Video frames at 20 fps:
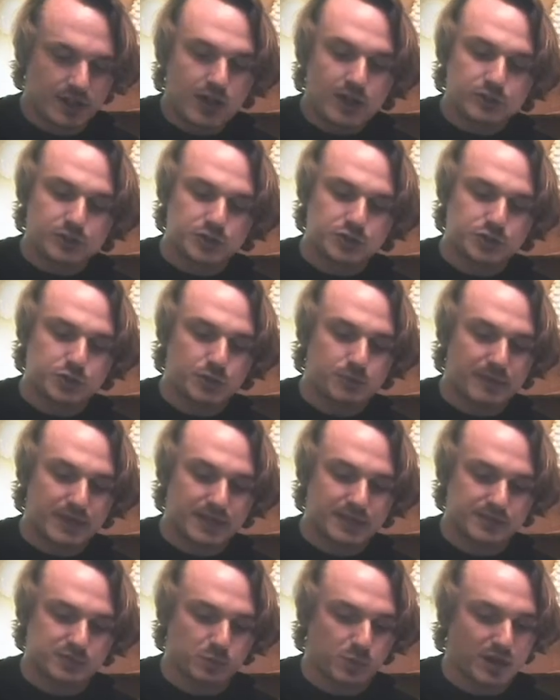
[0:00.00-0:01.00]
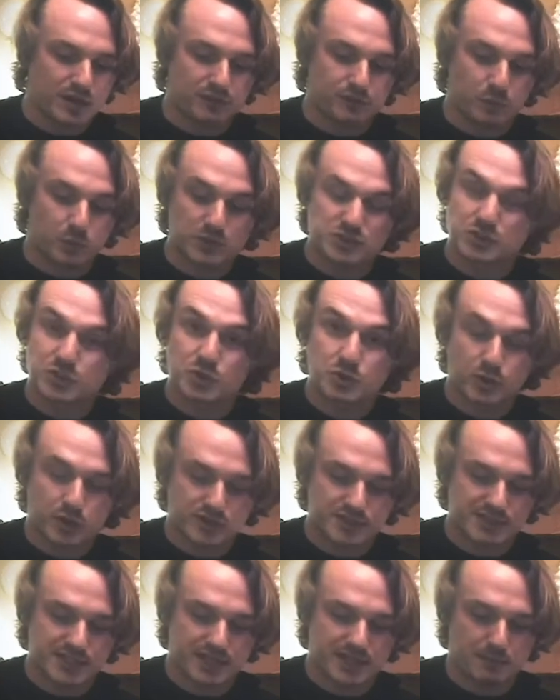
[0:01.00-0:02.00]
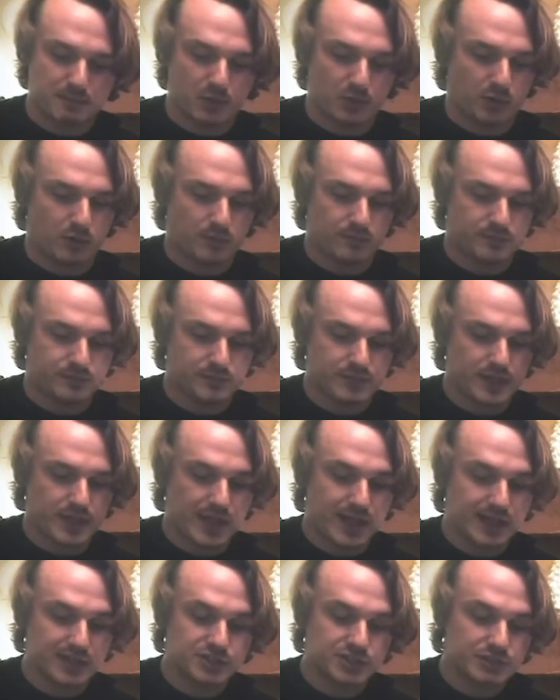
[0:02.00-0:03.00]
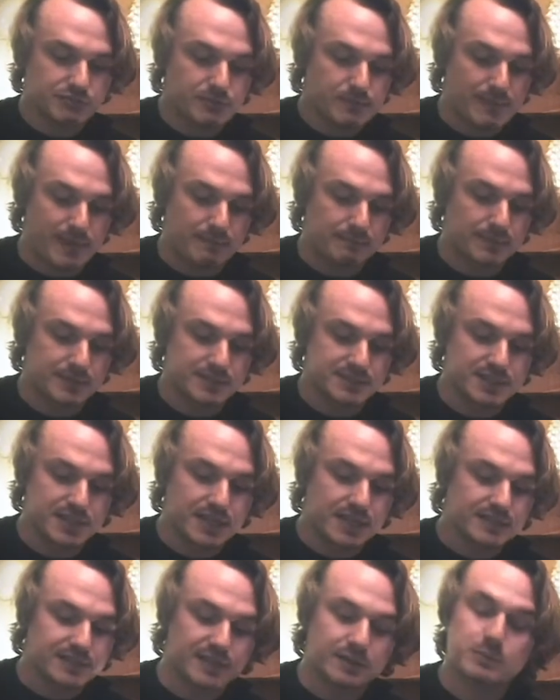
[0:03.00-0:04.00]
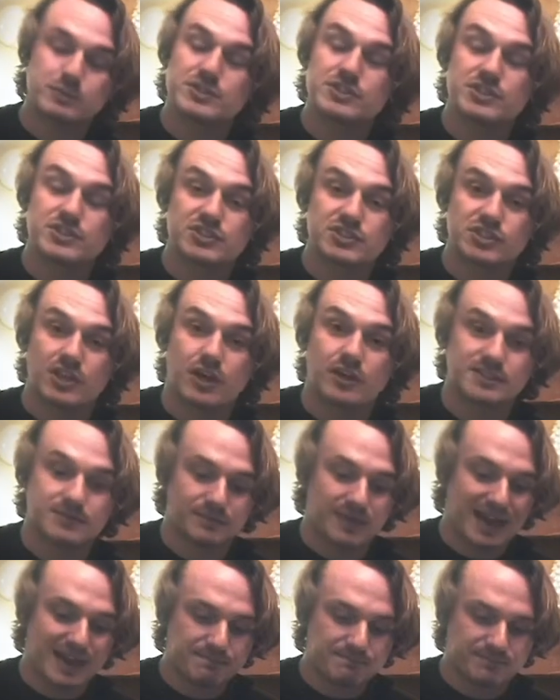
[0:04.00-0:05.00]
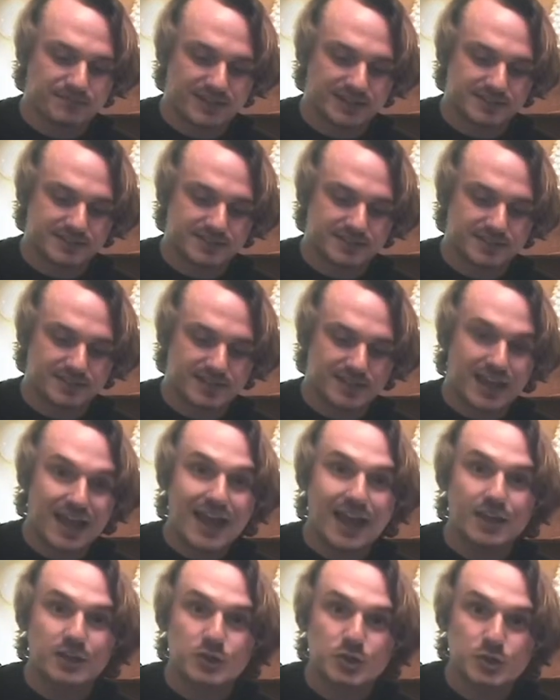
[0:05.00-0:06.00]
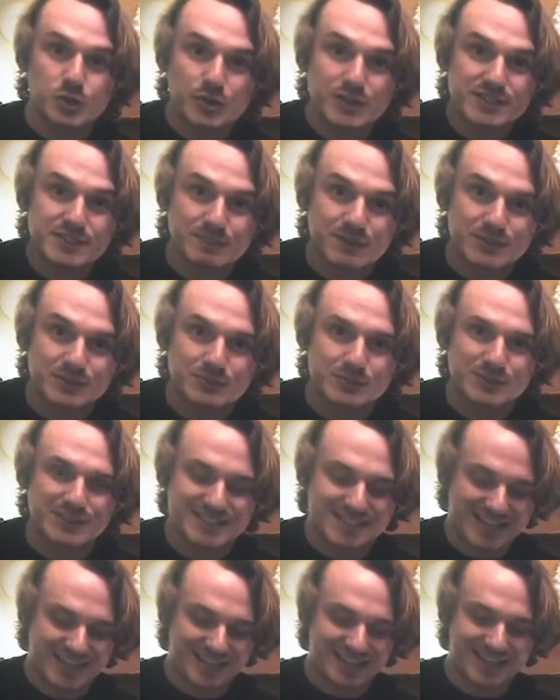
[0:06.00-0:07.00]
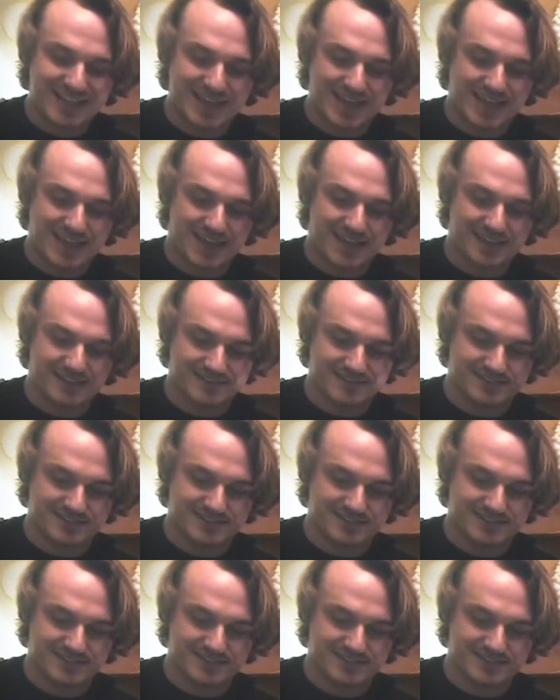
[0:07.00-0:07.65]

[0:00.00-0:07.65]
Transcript: The shoemaker's wife wasn't cross anymore, as she remembered that it was the start of Advent and Christmas was nearly here.